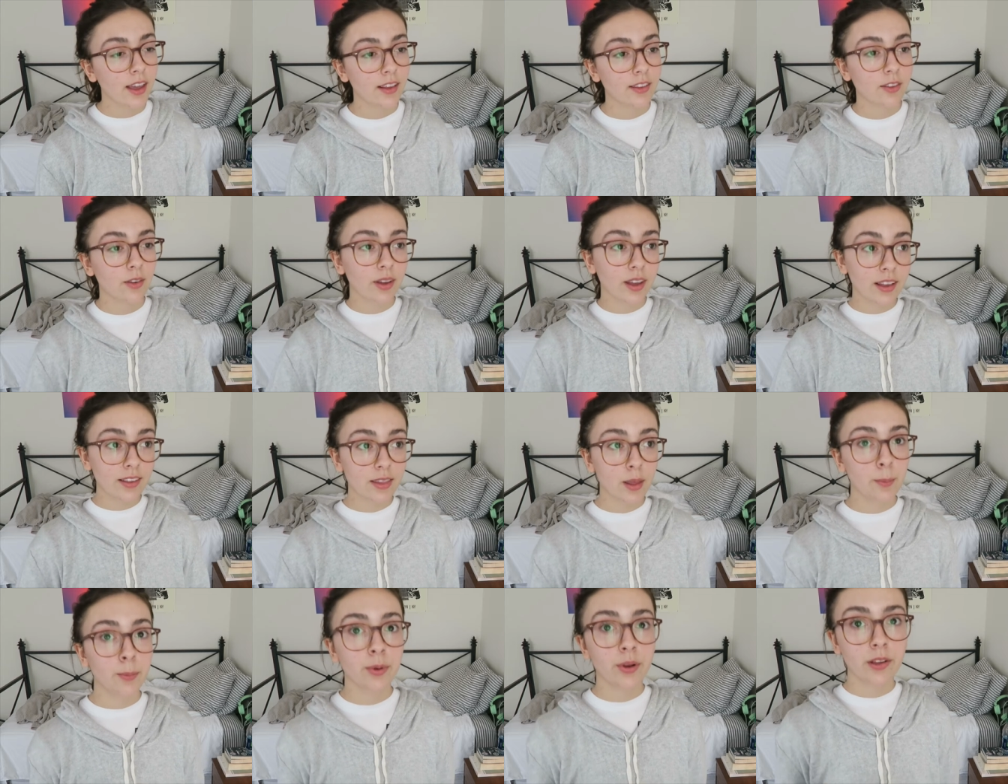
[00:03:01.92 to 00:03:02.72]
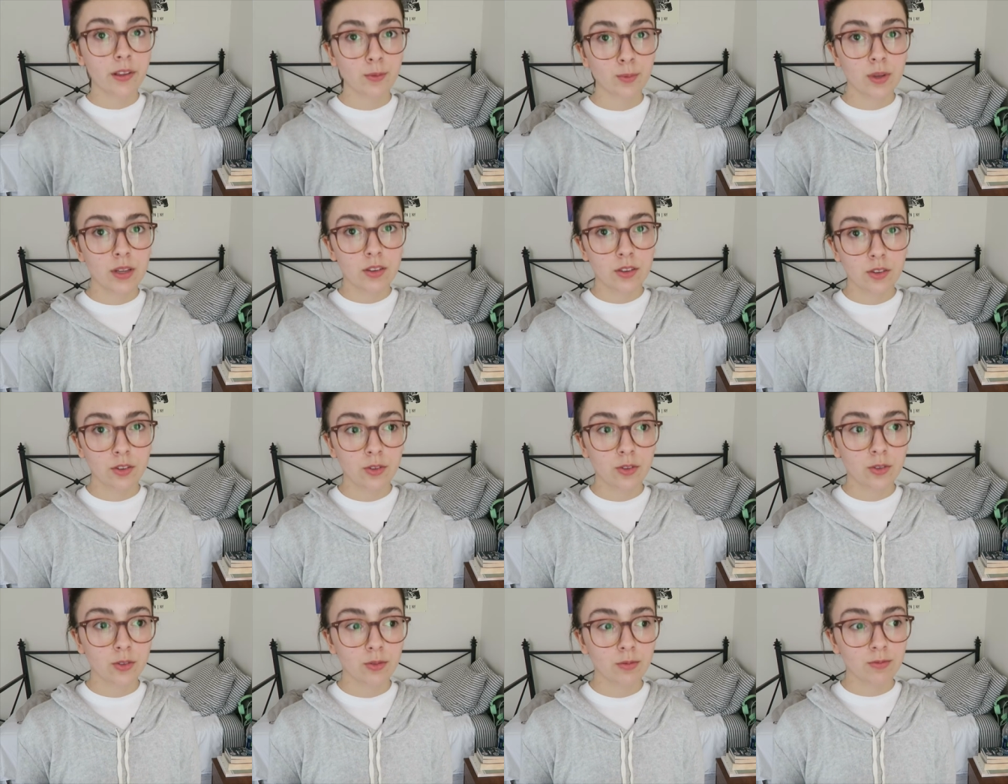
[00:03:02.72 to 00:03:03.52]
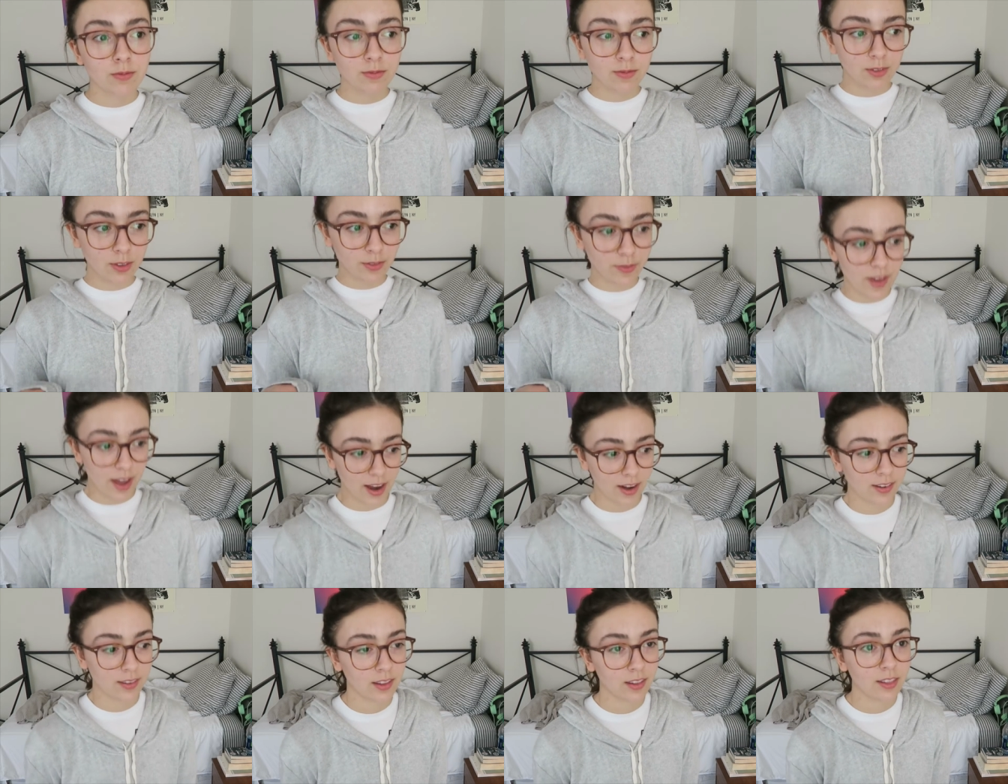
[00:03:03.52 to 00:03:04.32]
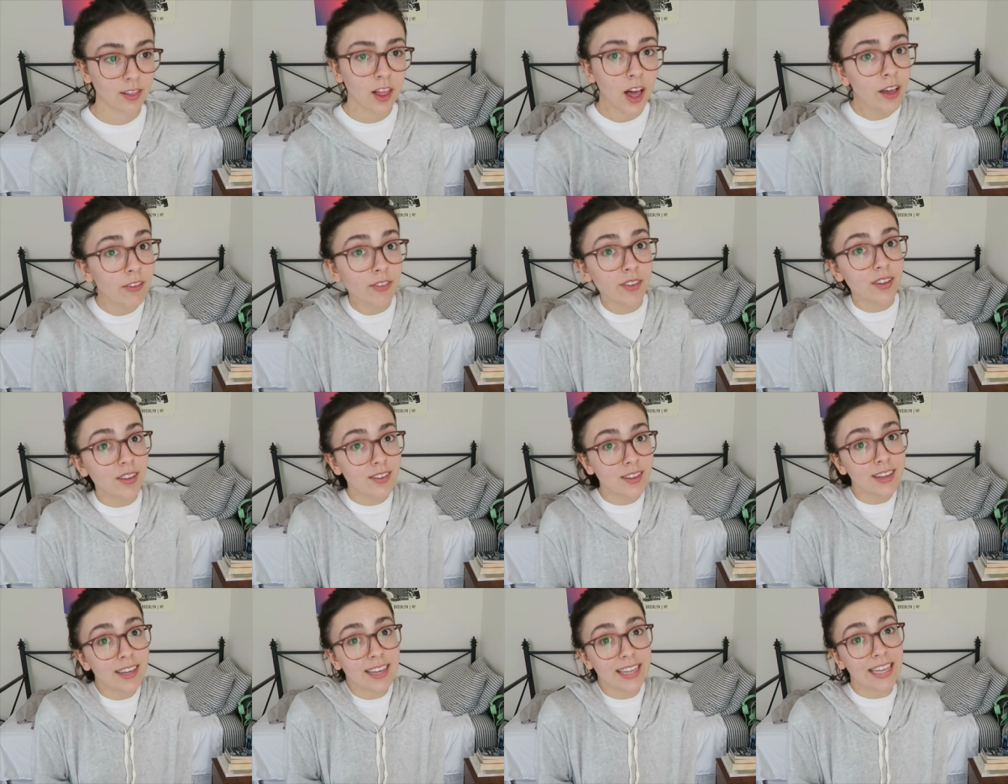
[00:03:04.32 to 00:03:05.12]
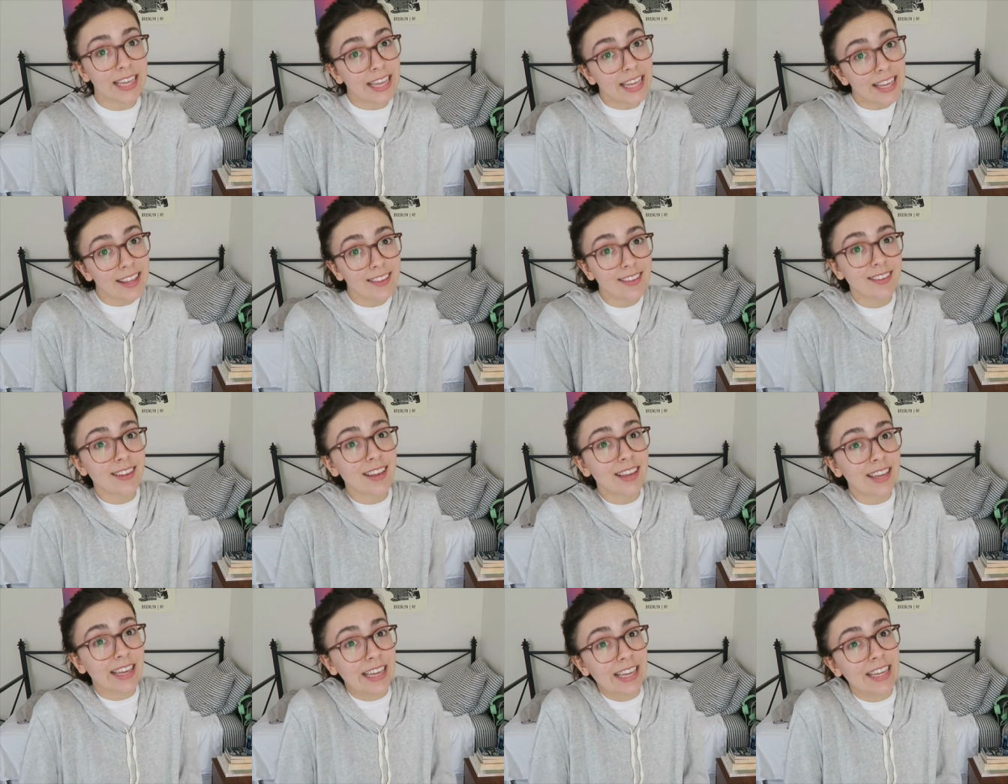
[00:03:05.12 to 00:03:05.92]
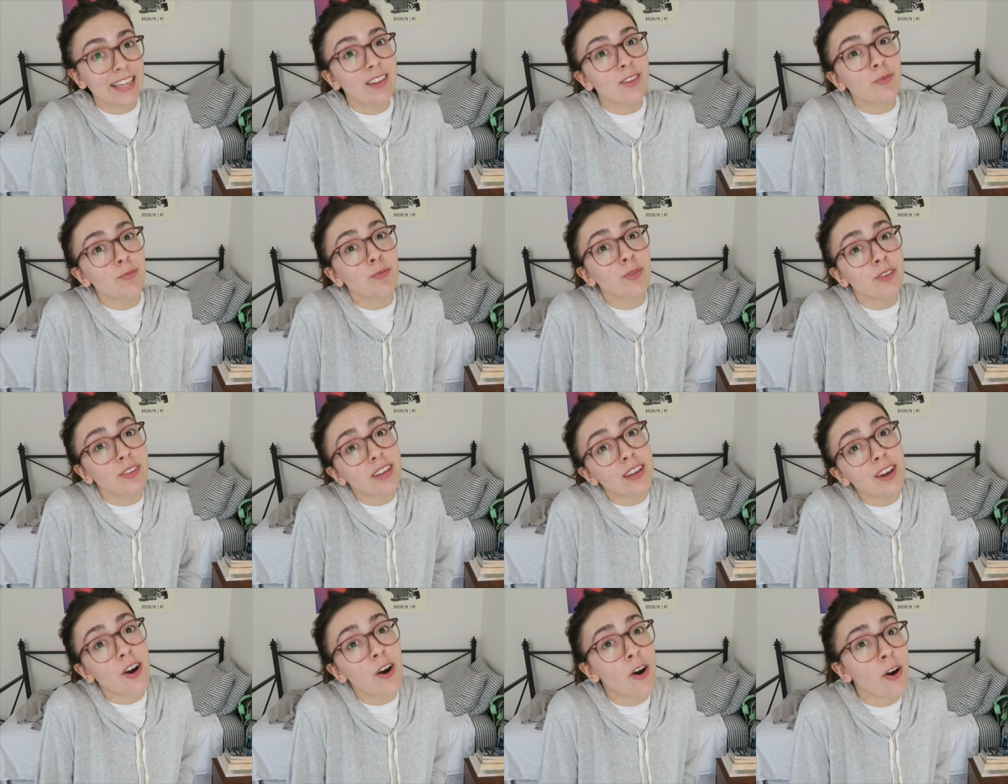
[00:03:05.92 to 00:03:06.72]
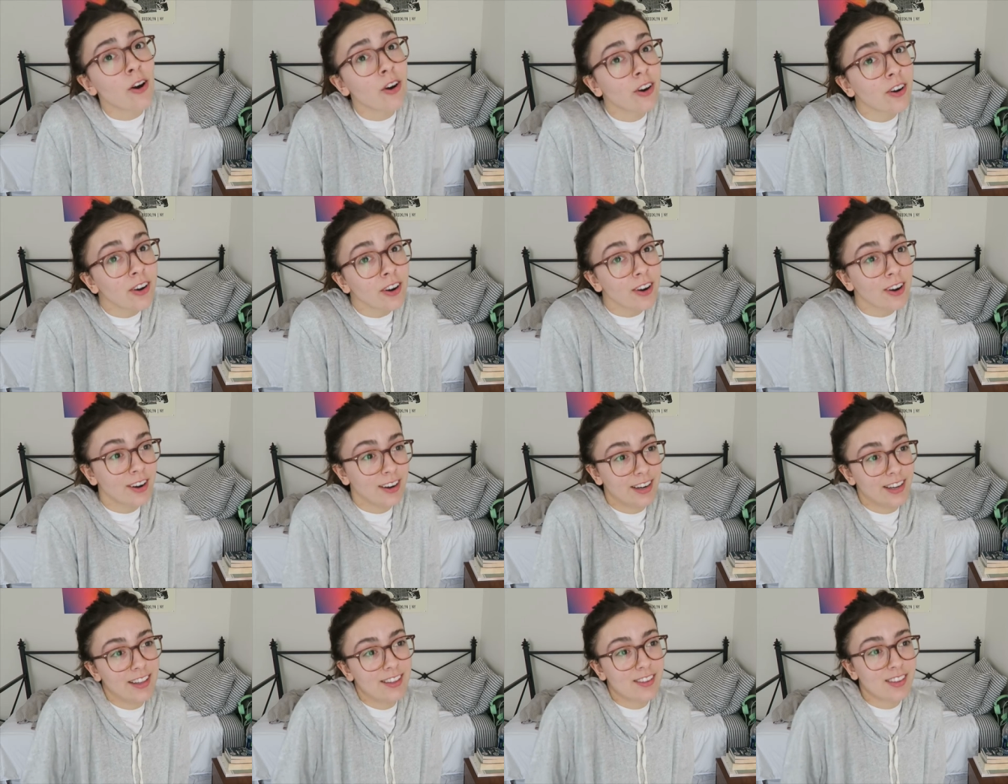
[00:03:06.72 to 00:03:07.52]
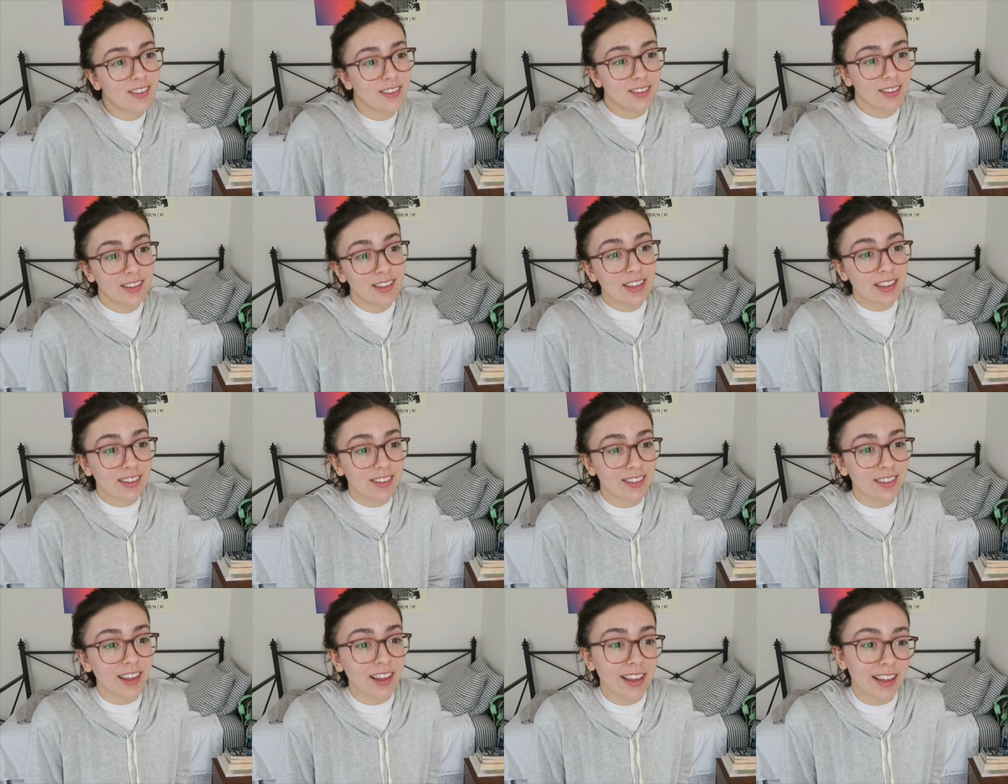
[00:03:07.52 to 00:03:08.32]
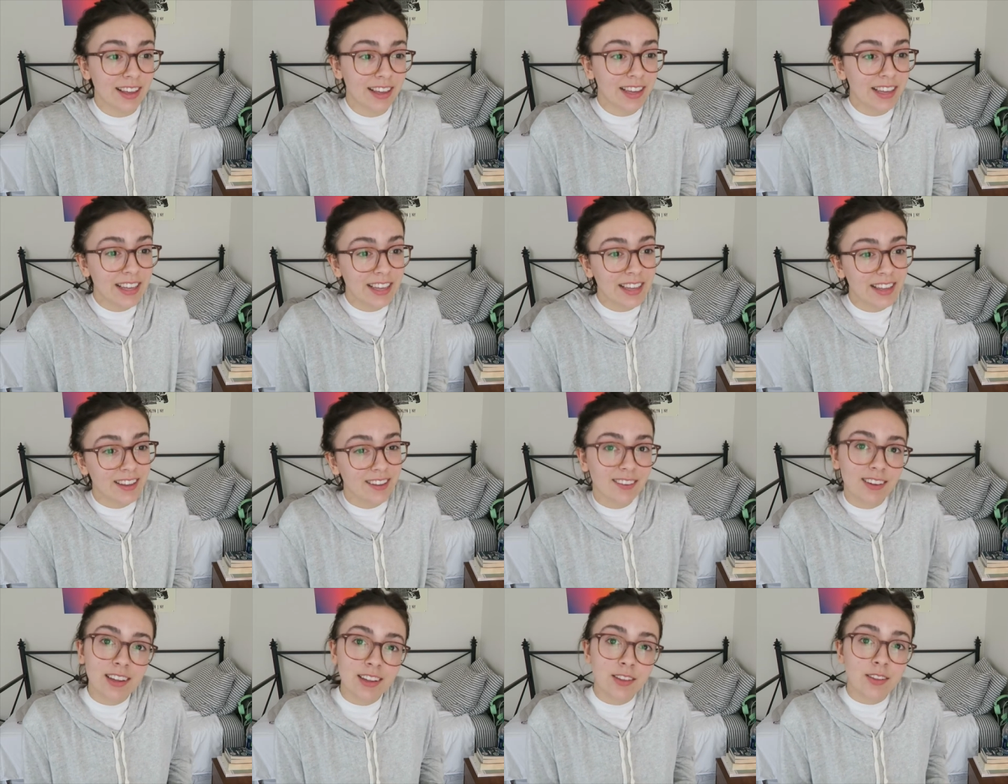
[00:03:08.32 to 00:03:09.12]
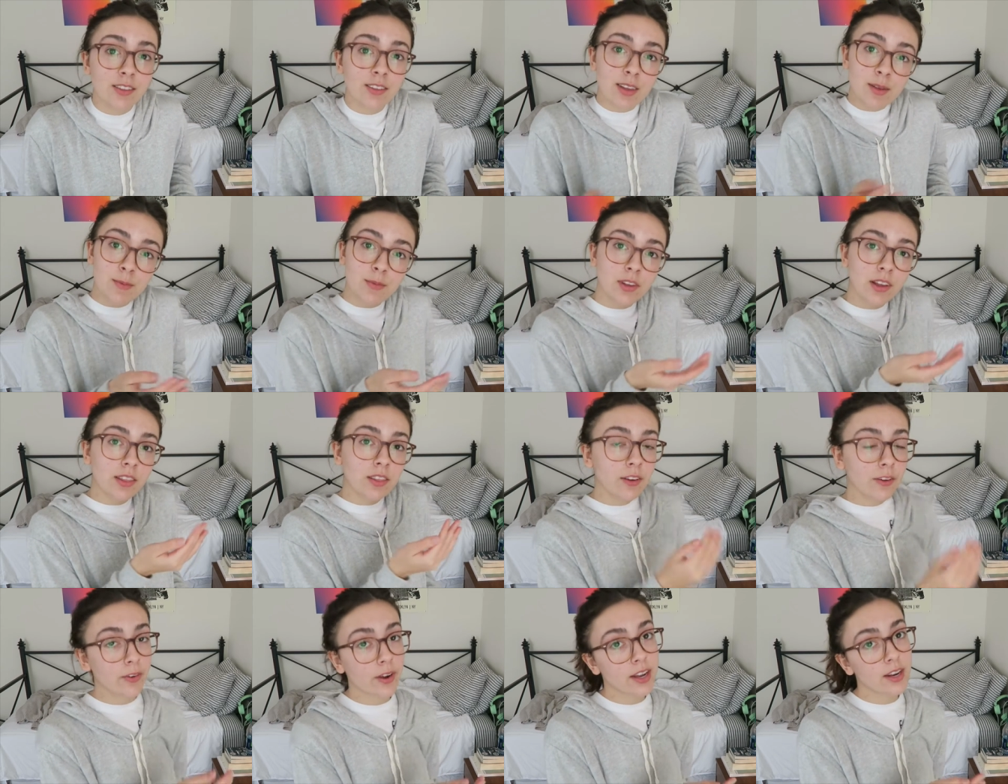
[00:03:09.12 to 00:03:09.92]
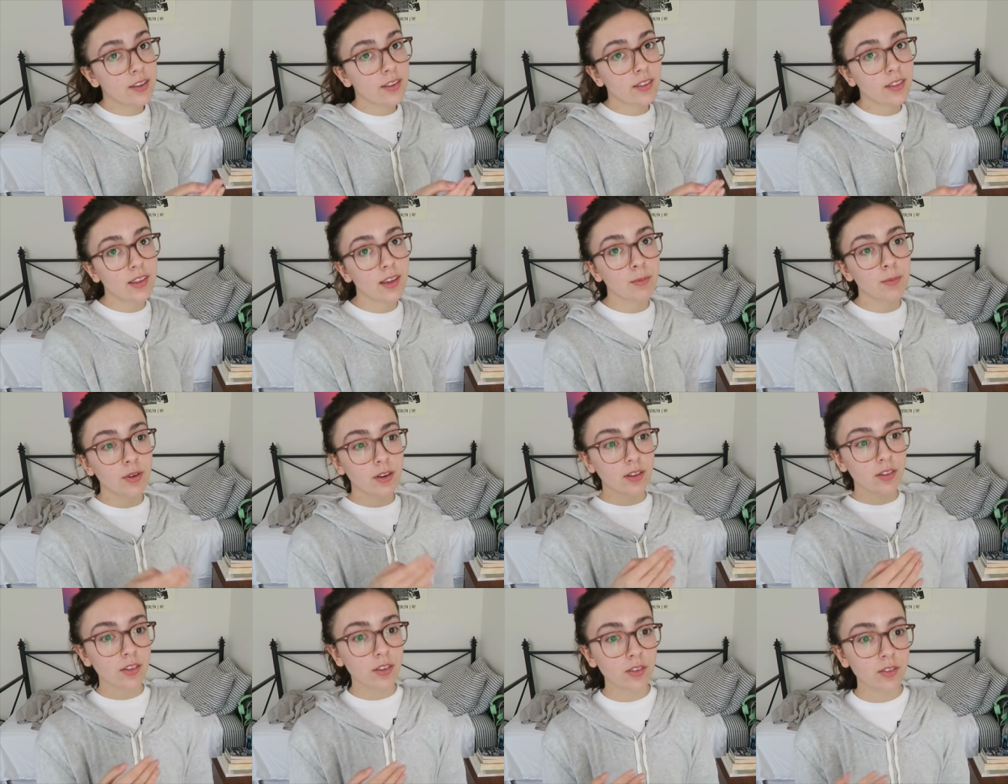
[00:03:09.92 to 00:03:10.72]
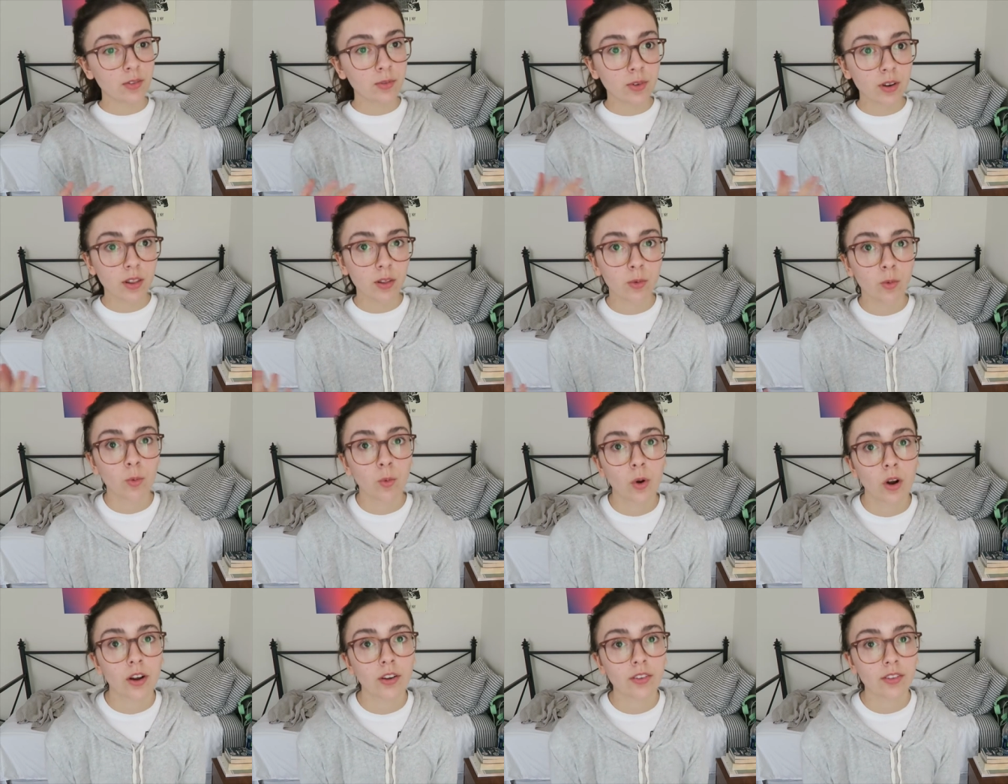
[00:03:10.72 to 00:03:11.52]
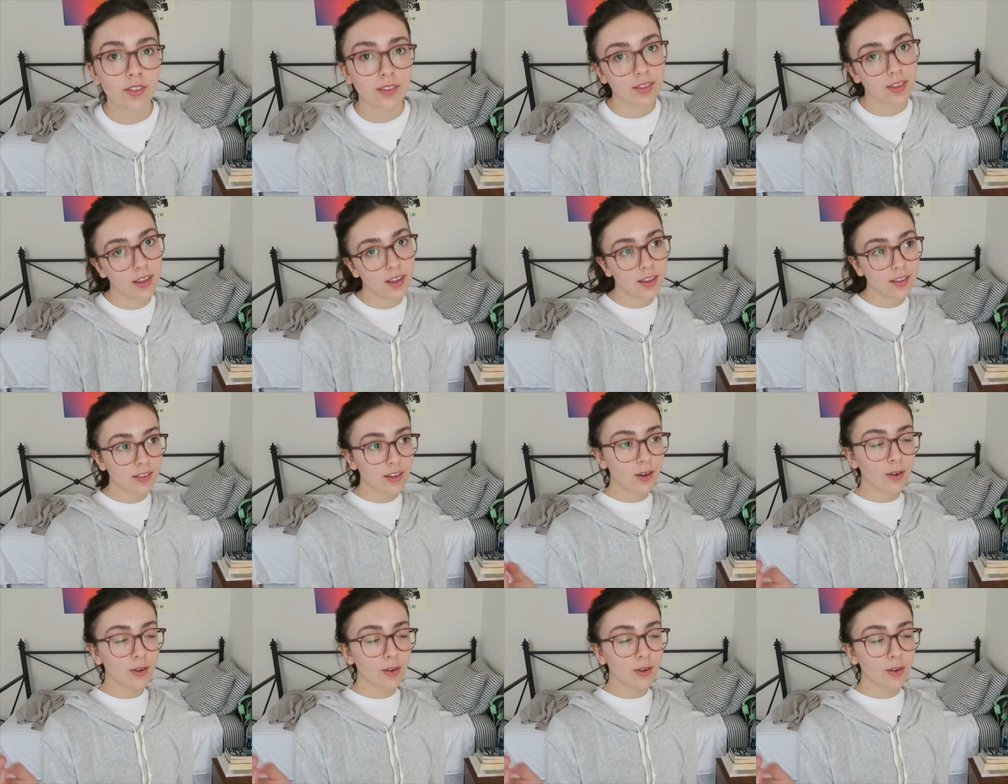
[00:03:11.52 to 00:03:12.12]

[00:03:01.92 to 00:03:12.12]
And so I guess that brings me to the fact that love isn't easy. It's really hard. It's it's like it seems like the greatest thing, but it's also one of the worst things.